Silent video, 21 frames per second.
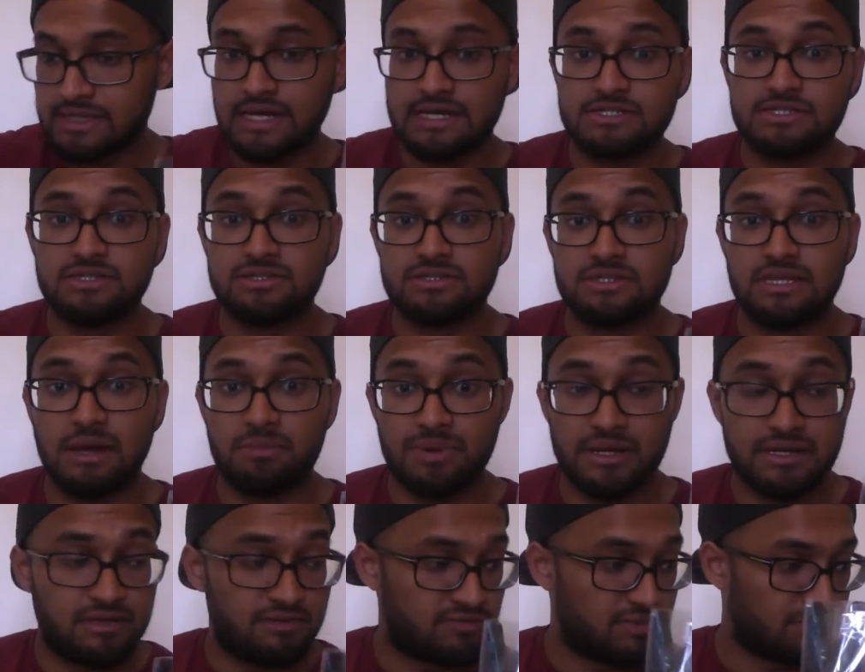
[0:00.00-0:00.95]
case you snap
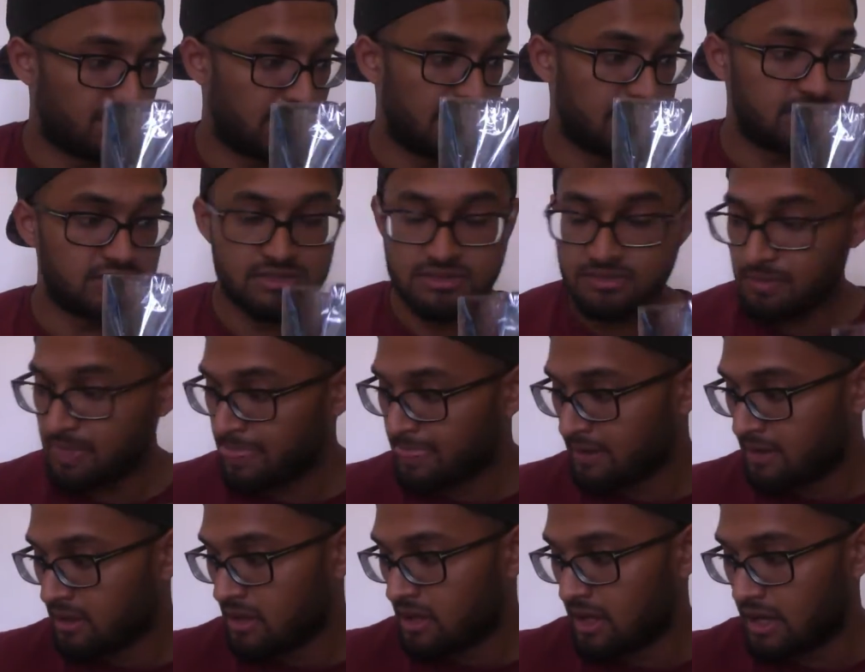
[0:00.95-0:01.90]
any of the blades.
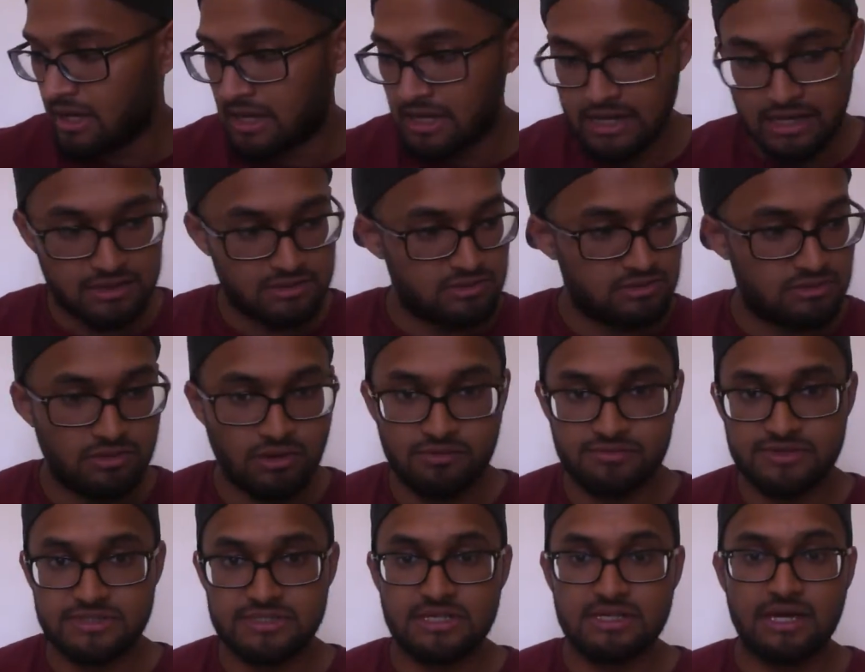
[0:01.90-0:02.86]
You
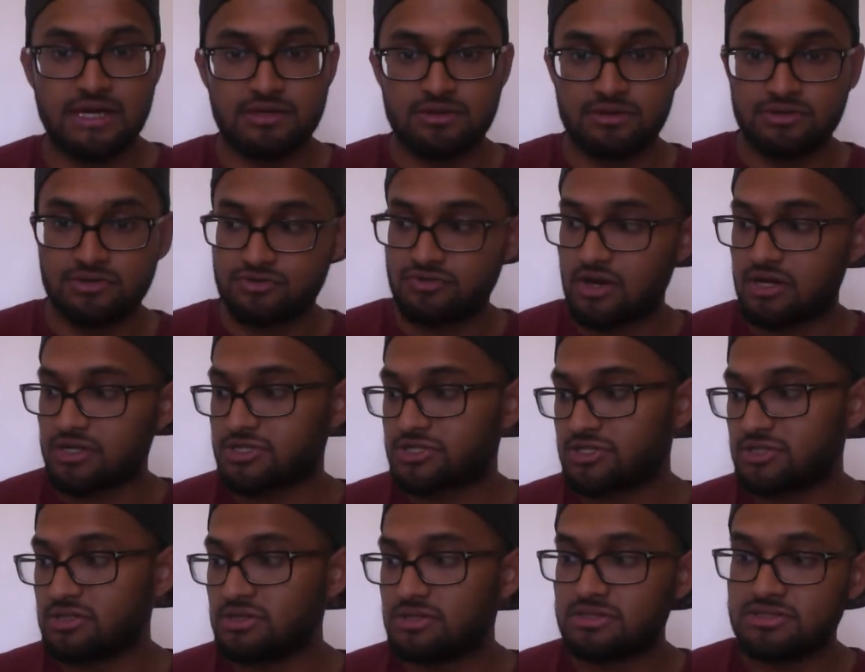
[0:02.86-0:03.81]
obviously get your
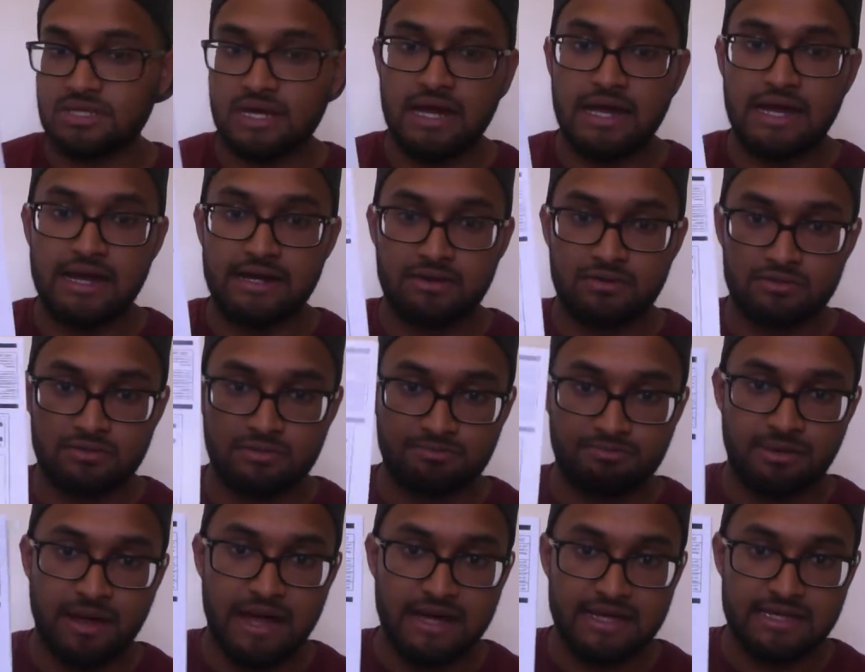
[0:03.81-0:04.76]
instructions, and on the
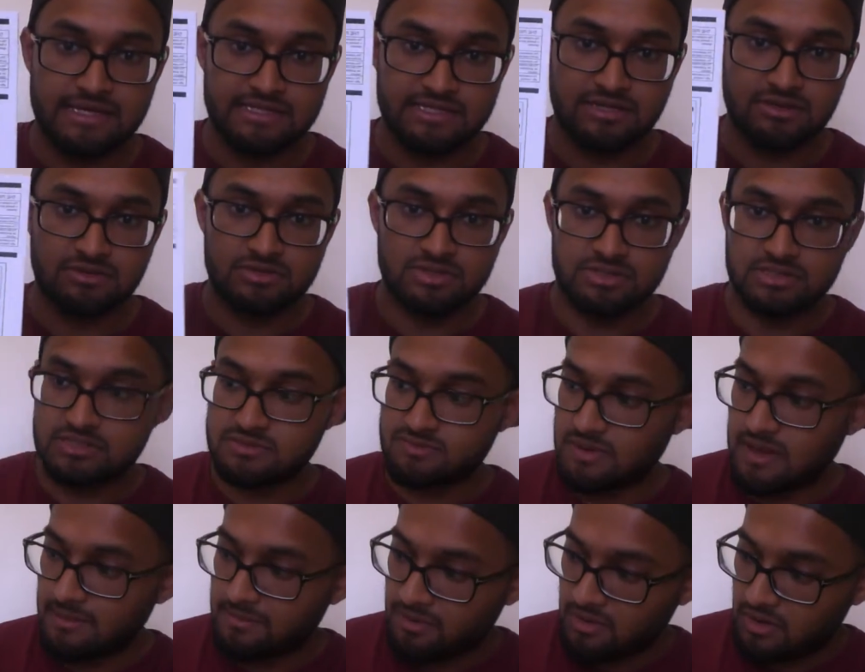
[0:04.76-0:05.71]
back it tells you the
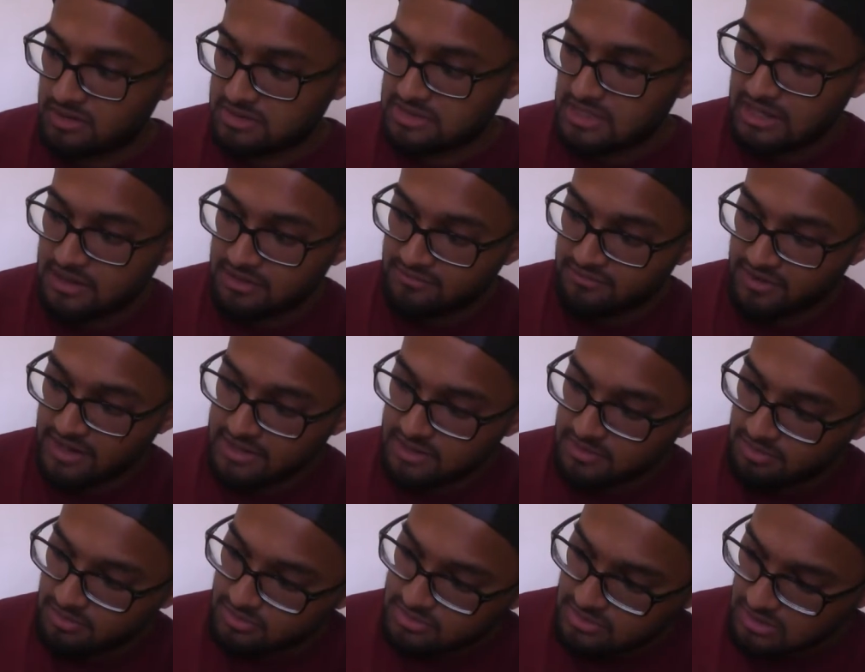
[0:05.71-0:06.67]
spare parts that are
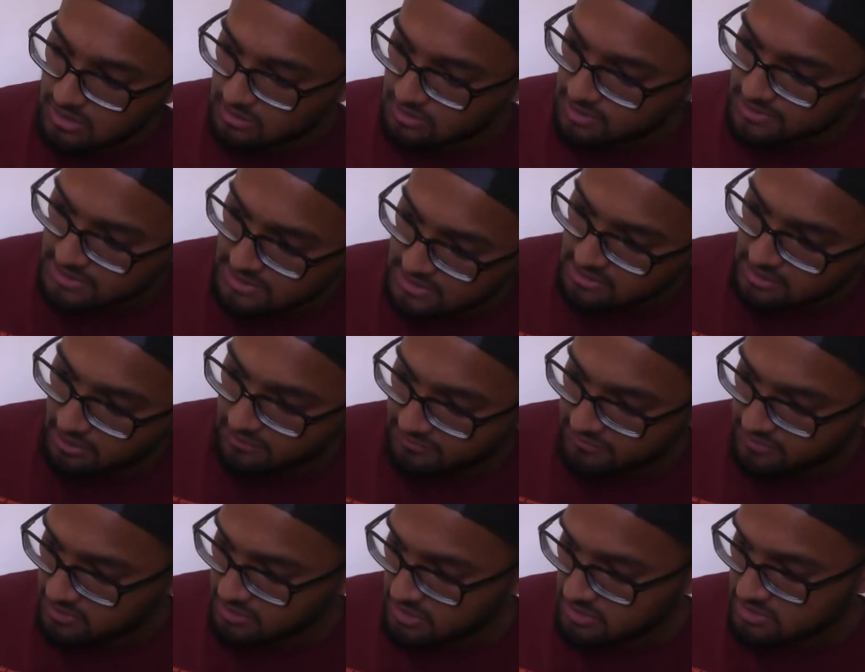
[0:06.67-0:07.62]
available, so I'll quickly go
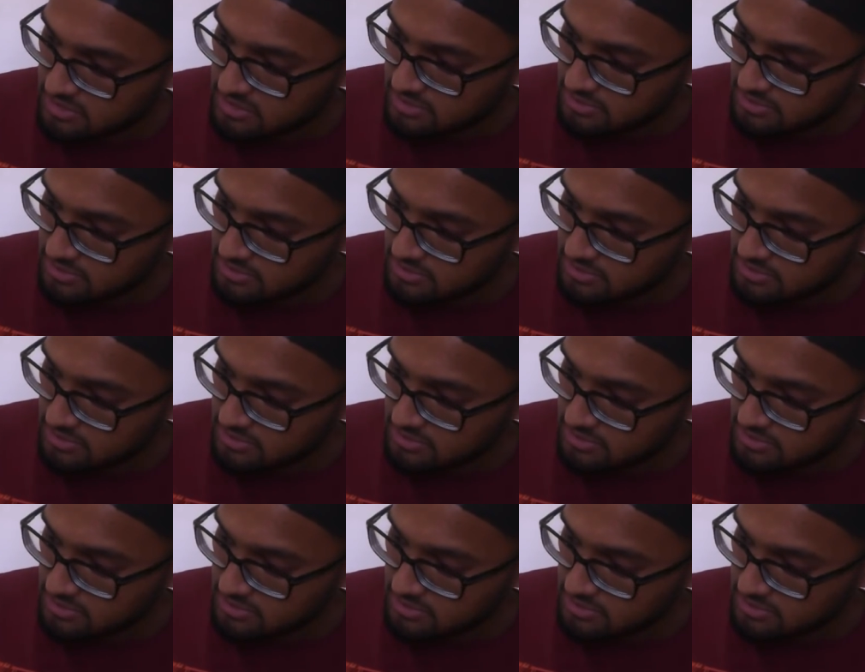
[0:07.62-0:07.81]
through those as